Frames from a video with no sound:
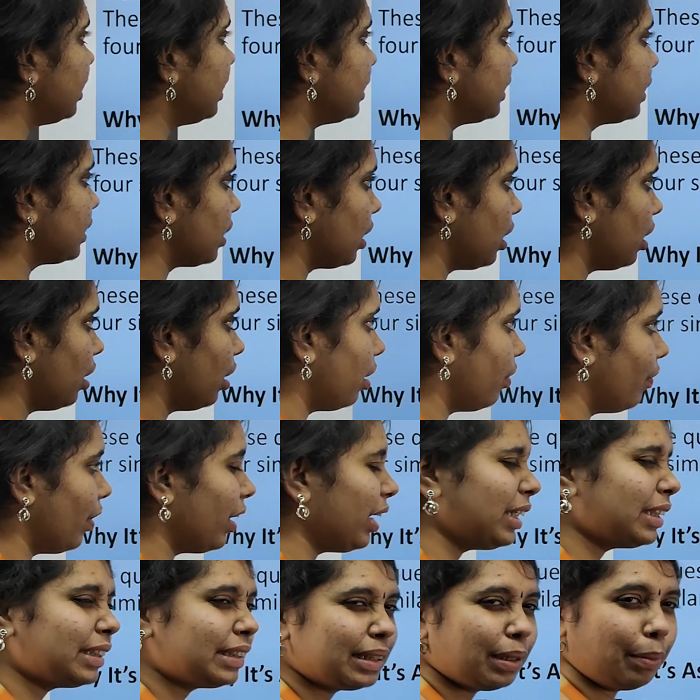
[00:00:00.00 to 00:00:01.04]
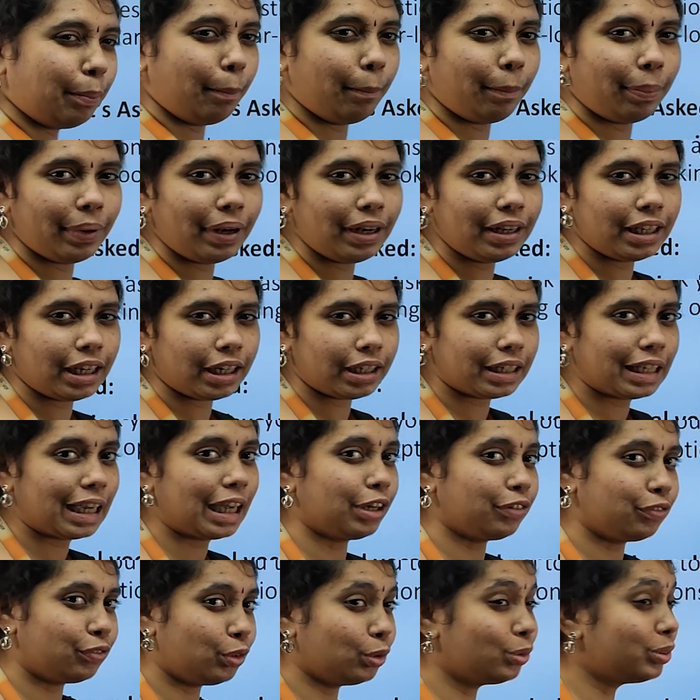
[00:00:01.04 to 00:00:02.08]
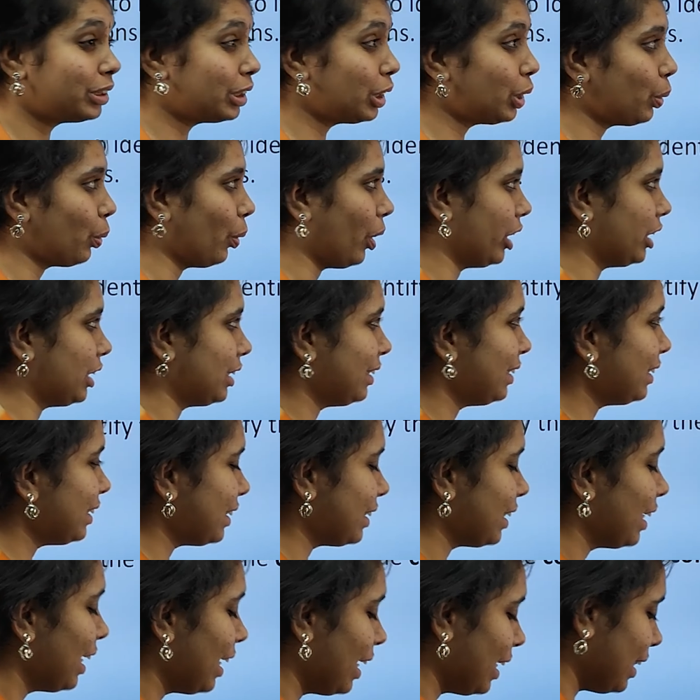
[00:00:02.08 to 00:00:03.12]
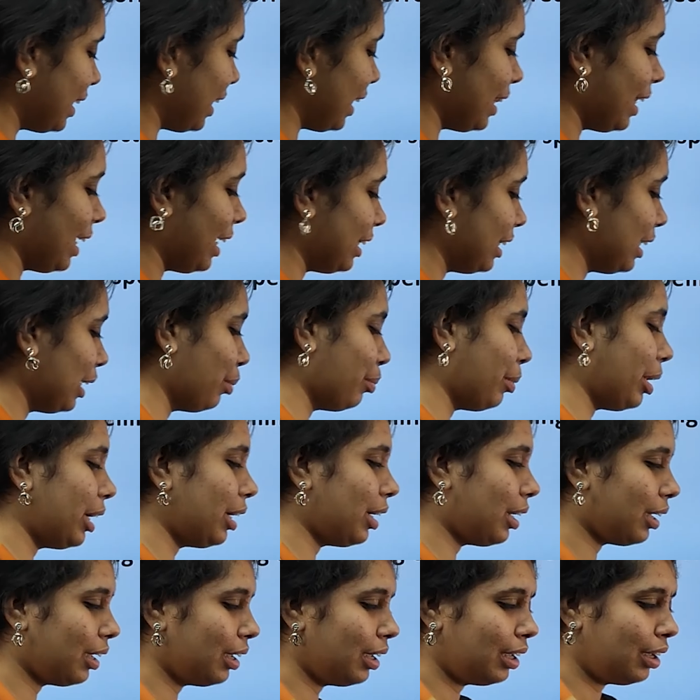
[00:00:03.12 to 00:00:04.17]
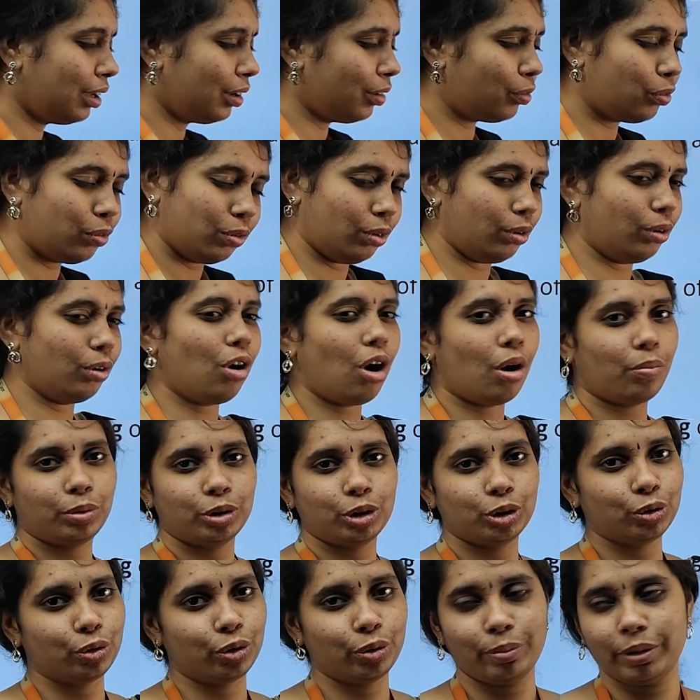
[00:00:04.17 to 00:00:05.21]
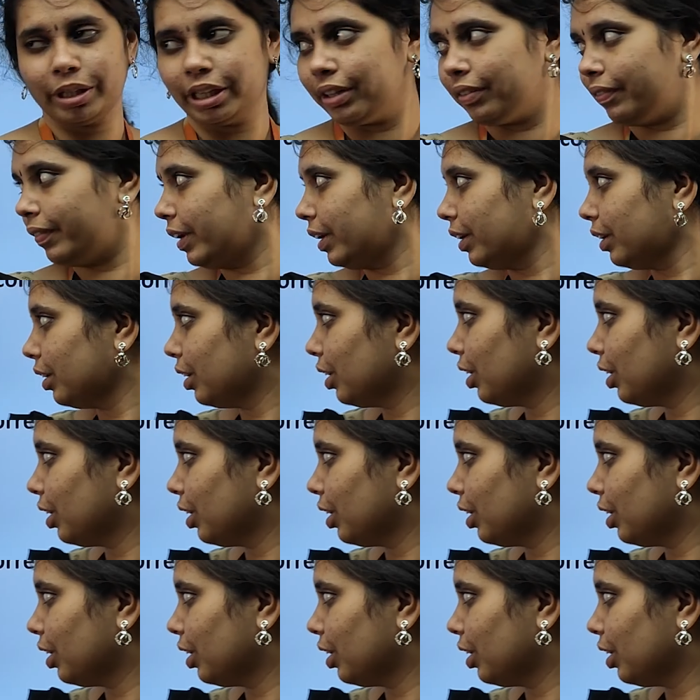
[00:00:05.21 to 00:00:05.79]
these very simple yet confusing questions. Then nothing but 4 options would be given.